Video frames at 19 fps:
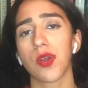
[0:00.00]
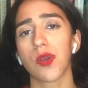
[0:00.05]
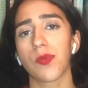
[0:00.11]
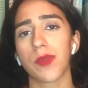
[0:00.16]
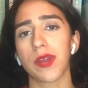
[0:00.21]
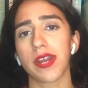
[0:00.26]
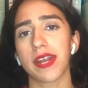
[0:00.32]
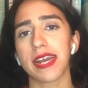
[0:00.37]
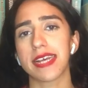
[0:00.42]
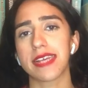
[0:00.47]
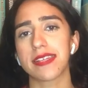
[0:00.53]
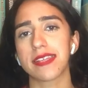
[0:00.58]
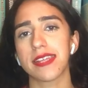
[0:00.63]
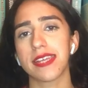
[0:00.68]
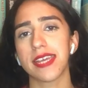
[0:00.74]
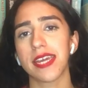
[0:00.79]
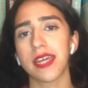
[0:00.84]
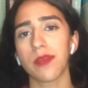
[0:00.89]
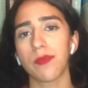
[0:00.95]
whereas
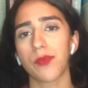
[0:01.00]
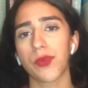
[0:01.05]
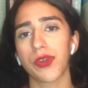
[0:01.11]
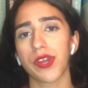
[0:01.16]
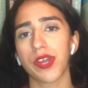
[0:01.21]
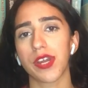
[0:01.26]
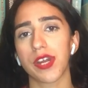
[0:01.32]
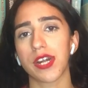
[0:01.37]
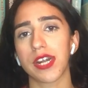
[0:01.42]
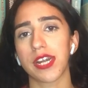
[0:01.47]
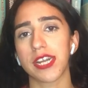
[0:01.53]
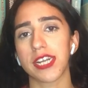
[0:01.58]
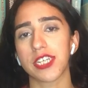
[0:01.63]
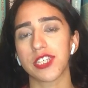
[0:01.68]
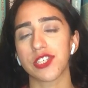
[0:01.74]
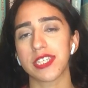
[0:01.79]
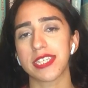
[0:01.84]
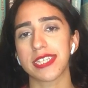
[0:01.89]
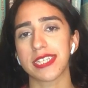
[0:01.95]
Liane Moriarty
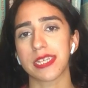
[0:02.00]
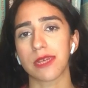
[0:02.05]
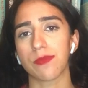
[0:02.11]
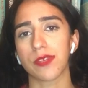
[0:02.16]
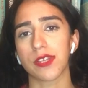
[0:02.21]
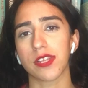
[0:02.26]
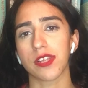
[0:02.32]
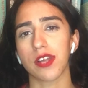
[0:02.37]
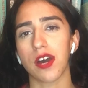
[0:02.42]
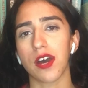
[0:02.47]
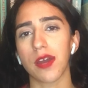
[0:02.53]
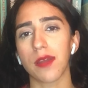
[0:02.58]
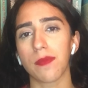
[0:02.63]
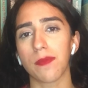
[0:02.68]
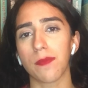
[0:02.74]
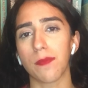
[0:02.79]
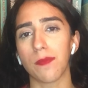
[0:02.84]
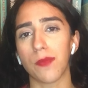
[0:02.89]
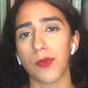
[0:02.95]
treats them with a lot
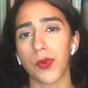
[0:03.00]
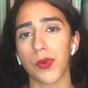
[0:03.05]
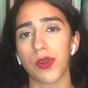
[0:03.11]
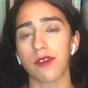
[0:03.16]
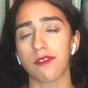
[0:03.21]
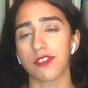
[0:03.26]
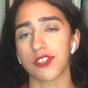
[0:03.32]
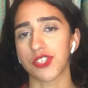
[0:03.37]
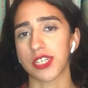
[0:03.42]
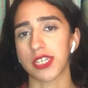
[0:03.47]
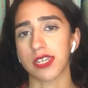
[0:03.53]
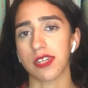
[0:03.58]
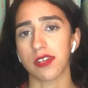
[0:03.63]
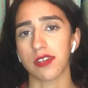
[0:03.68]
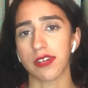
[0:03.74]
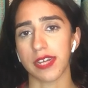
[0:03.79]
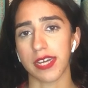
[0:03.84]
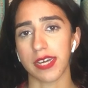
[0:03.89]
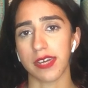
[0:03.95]
more of a
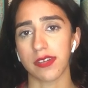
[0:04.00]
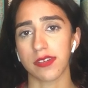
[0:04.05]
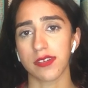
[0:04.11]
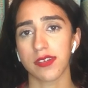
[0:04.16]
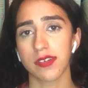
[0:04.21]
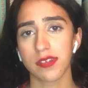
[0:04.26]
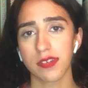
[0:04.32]
gentler hand.